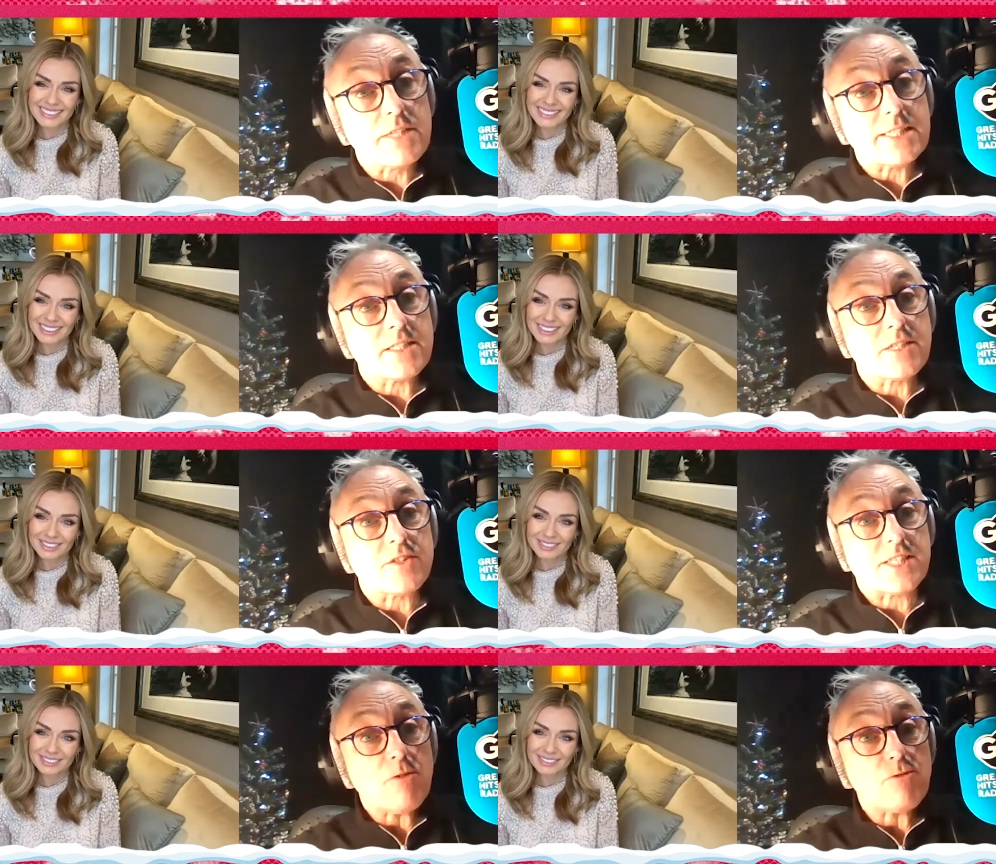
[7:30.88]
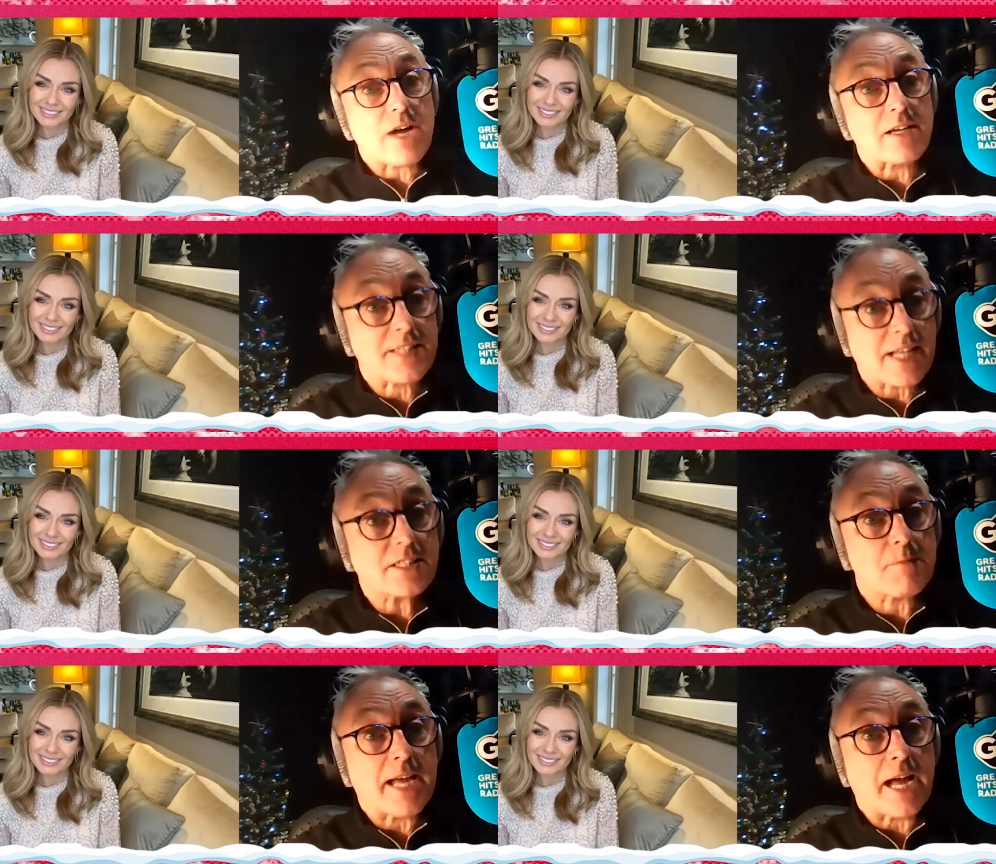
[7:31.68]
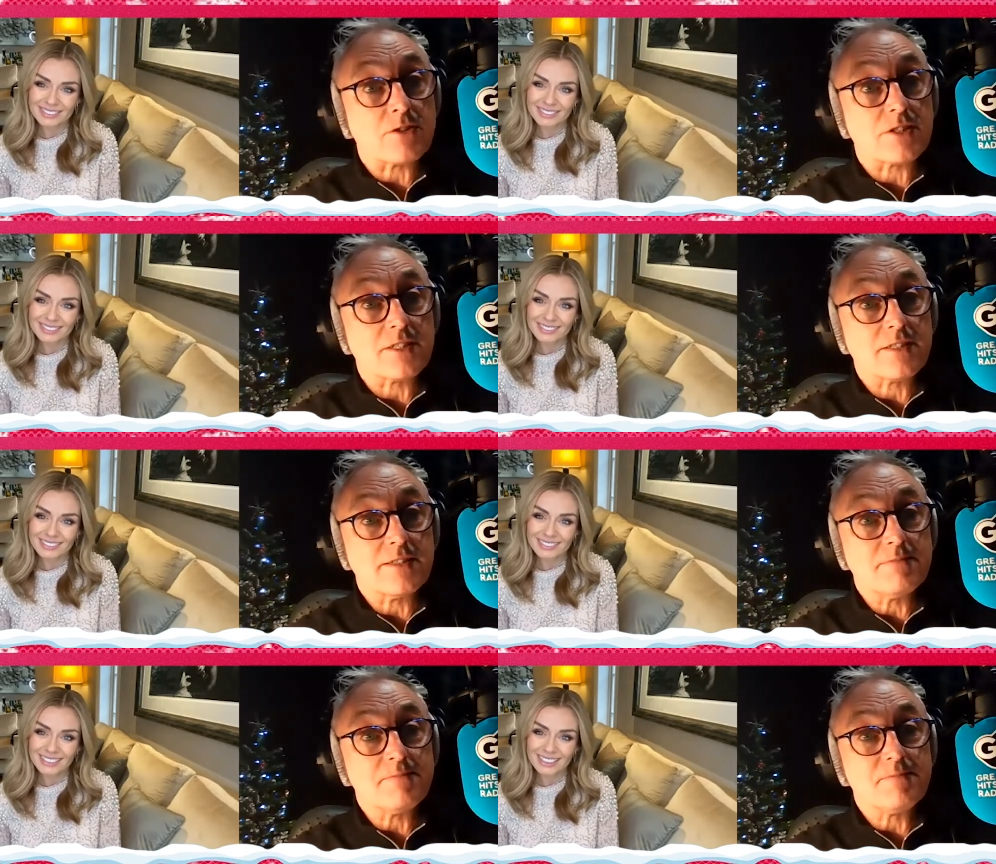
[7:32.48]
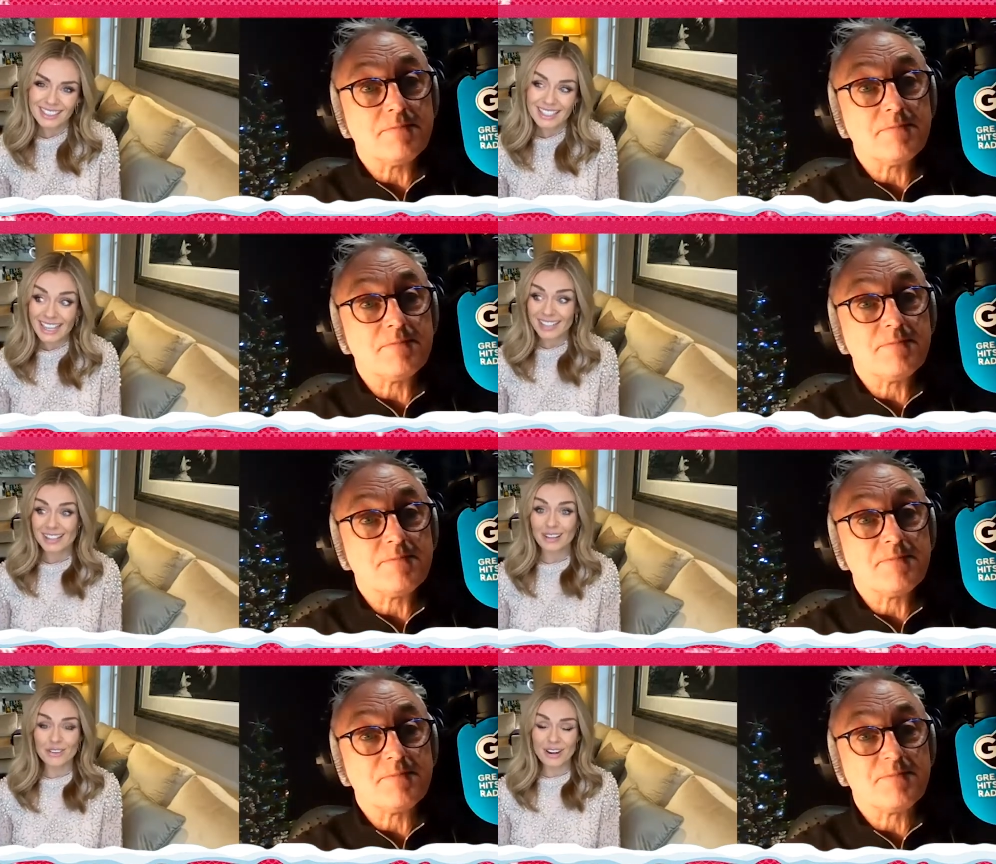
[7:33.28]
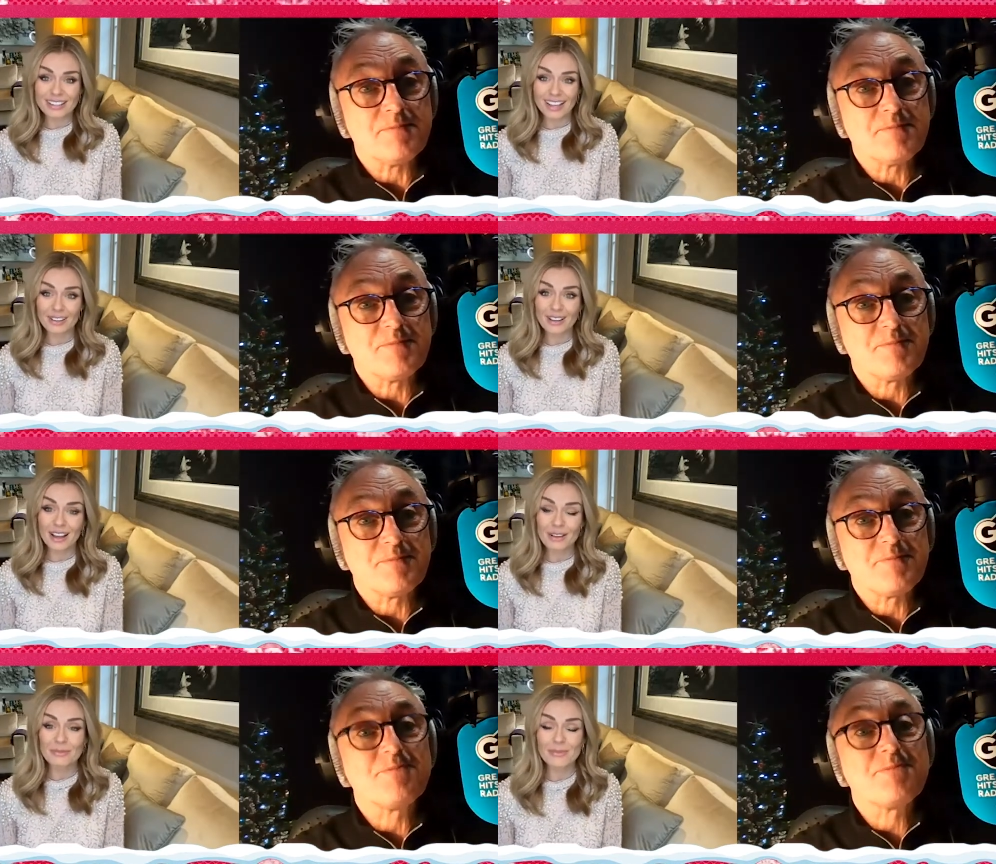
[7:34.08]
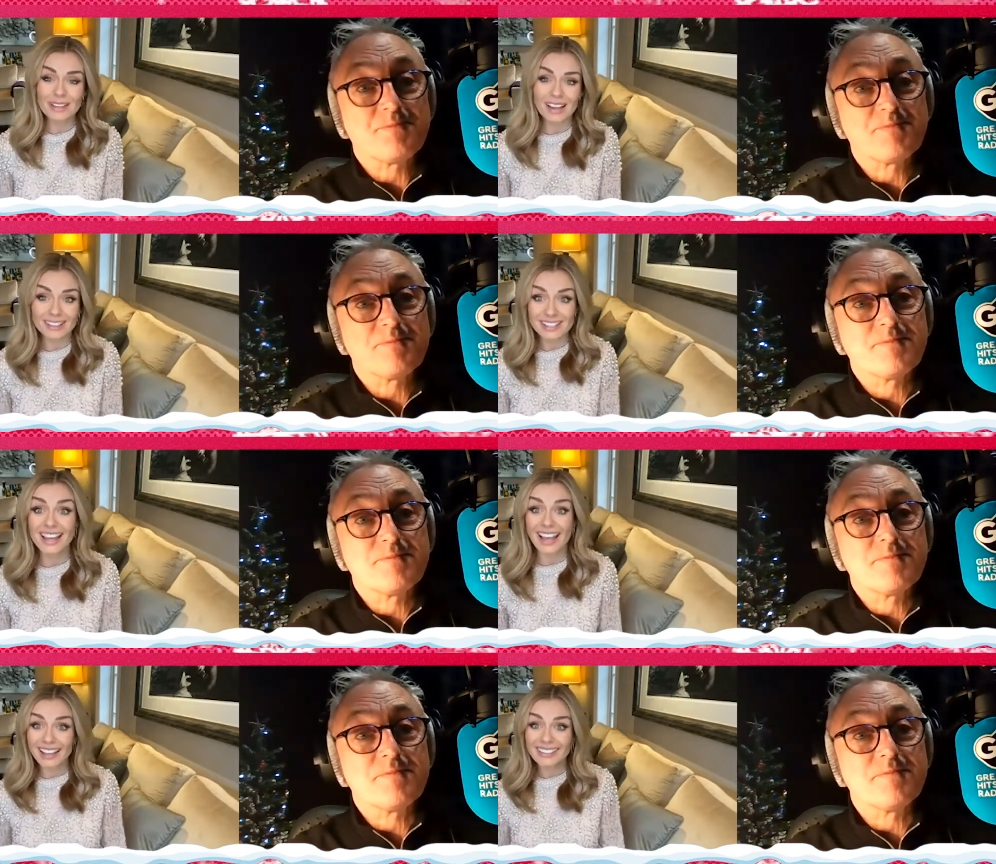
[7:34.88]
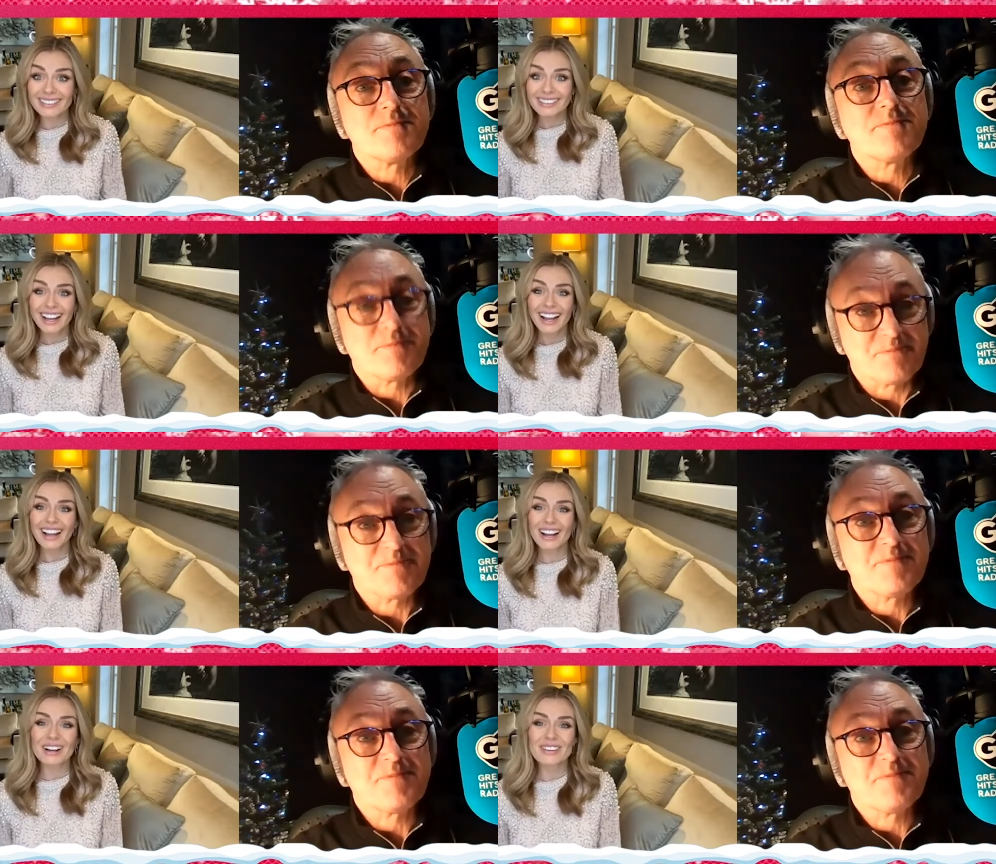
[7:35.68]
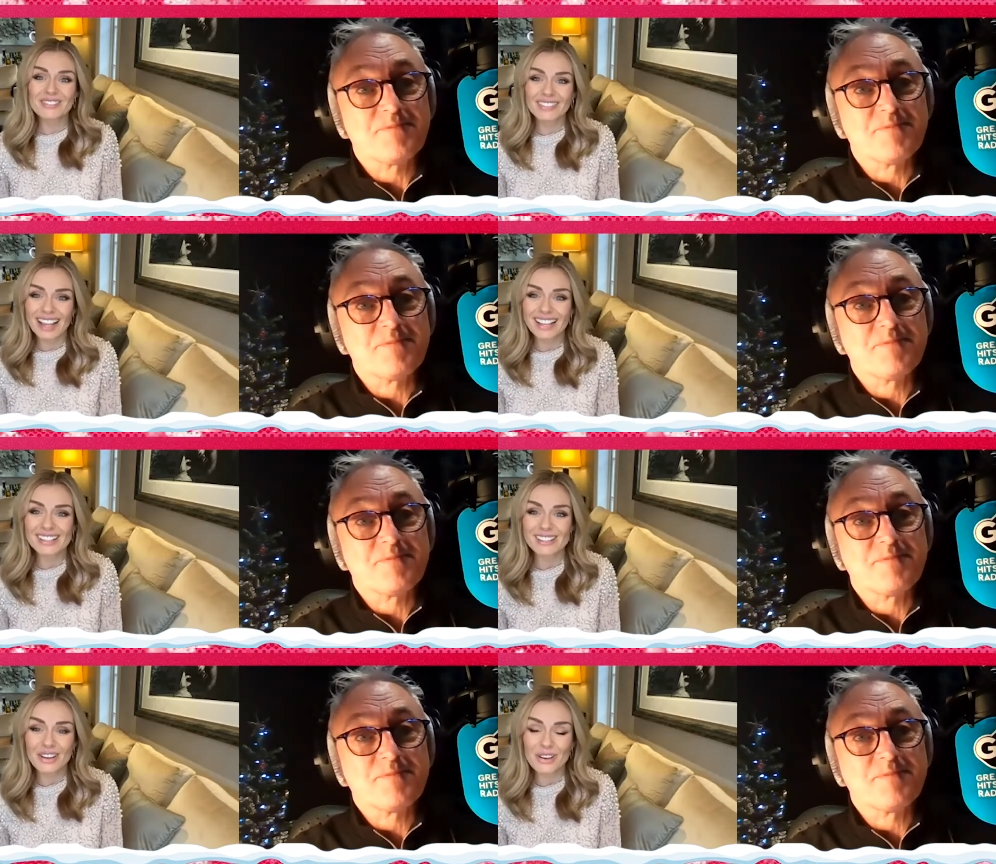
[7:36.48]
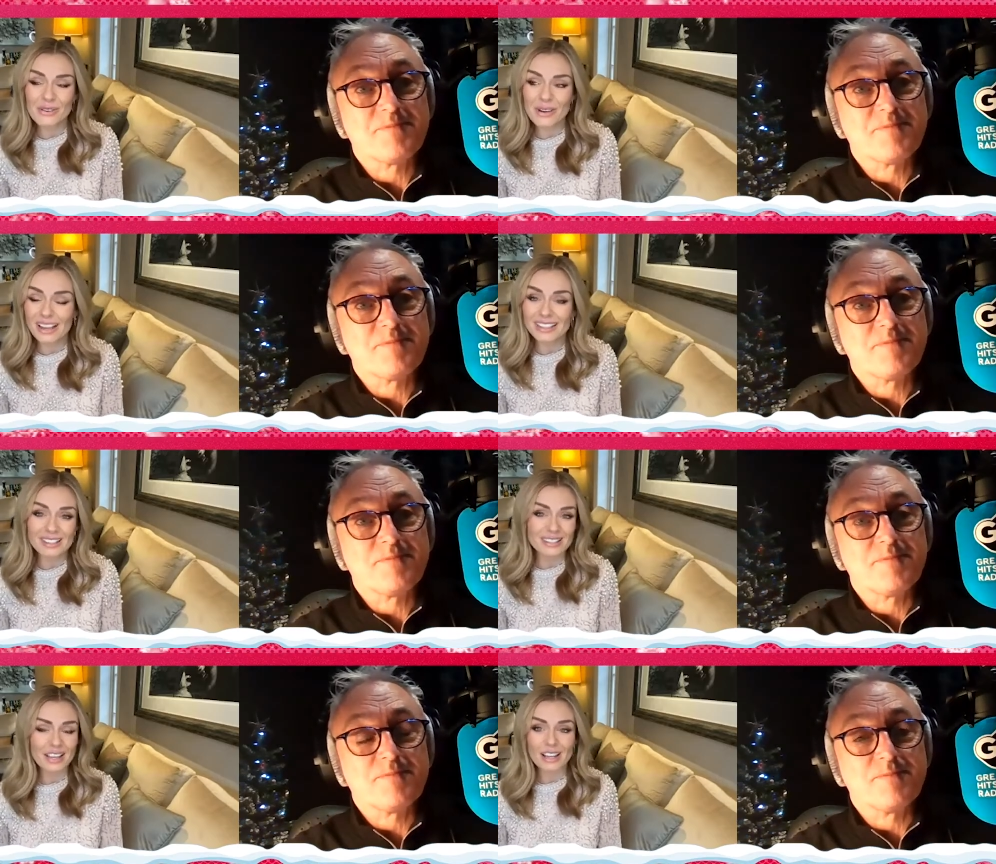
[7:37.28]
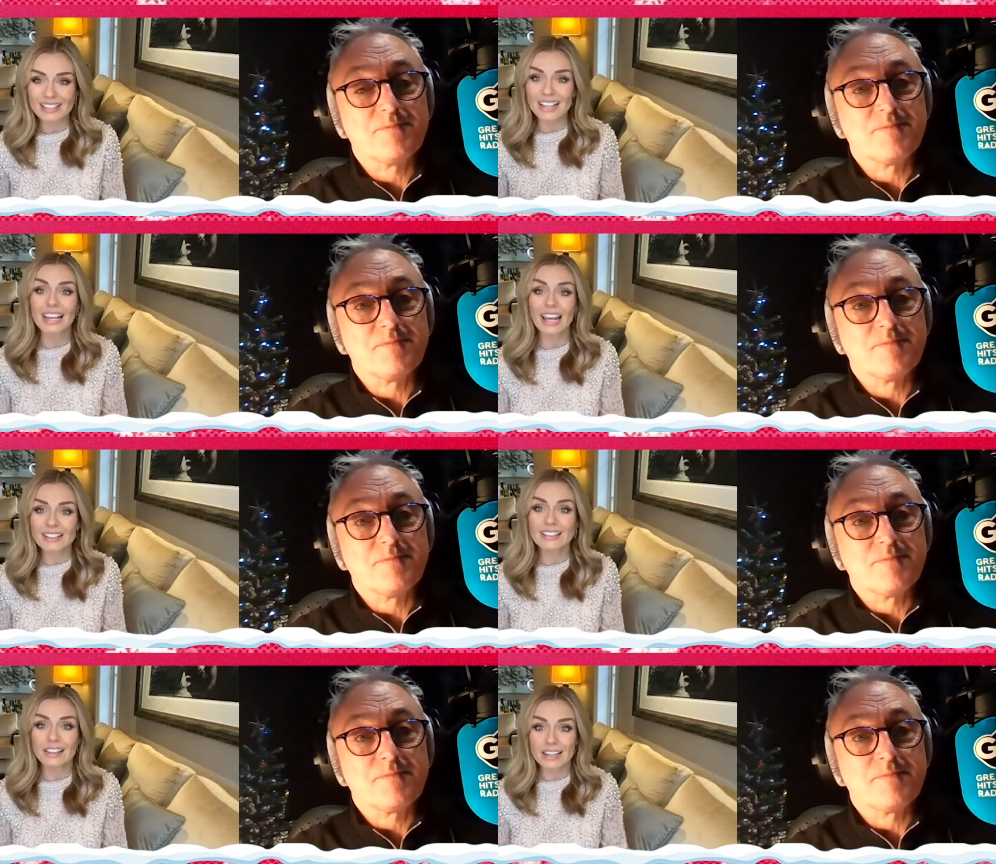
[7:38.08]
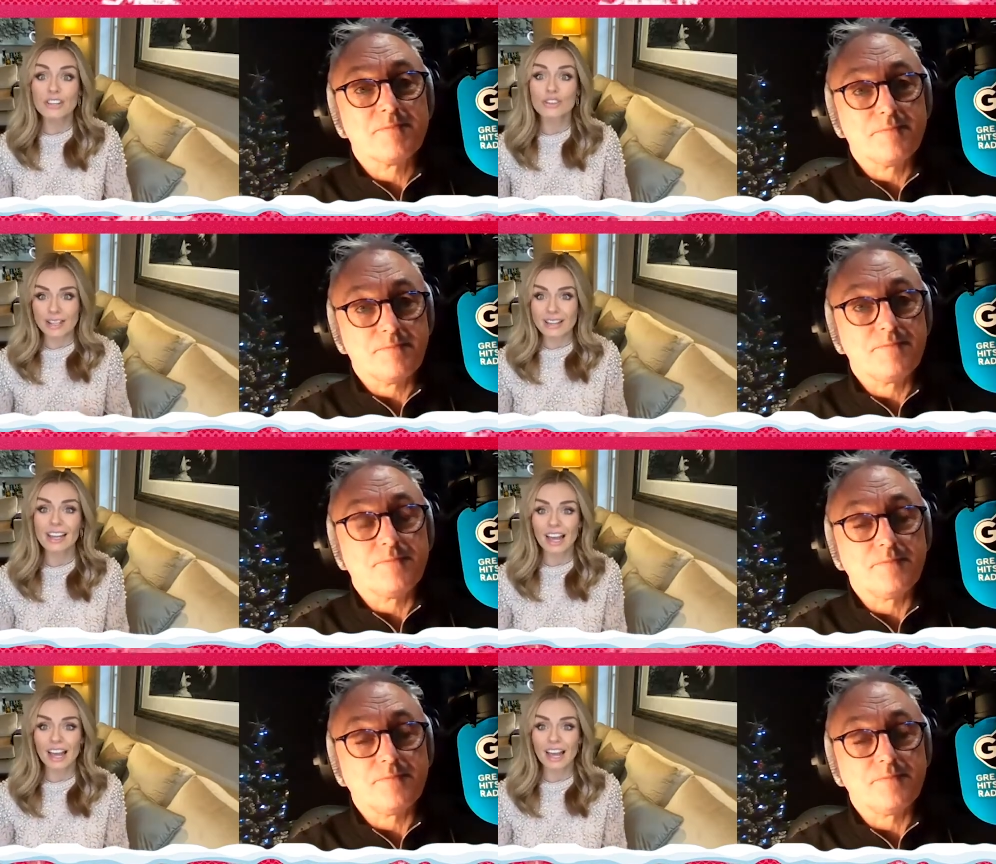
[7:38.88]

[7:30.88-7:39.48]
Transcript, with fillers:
Speaker 1: listen to the soundtrack because that's coming out.
Speaker 2: Yeah, soundtrack's out um, uh, today, um, and so it's it's a it's literally the